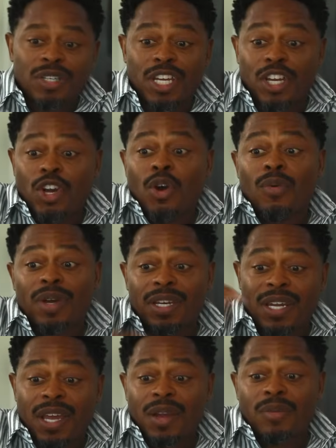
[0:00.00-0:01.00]
you didn't go
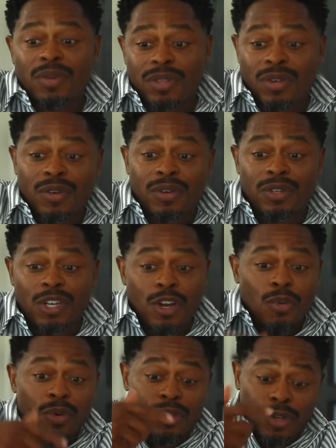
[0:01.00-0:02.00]
in there with your
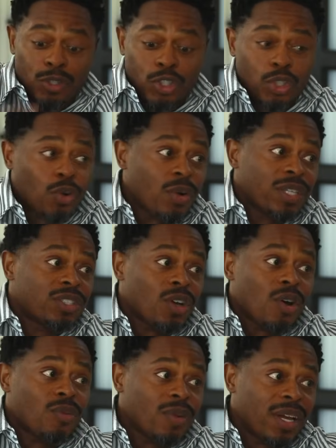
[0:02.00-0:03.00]
choice
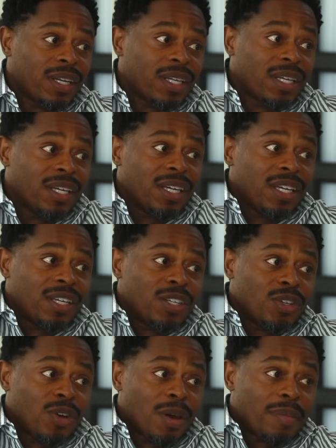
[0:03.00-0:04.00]
already.
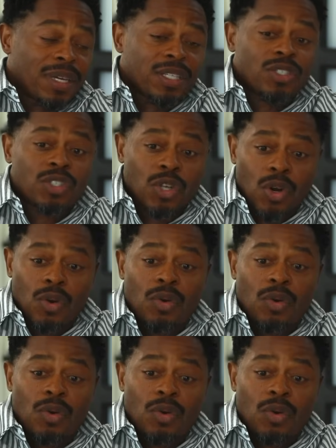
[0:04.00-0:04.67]
You know what I mean? So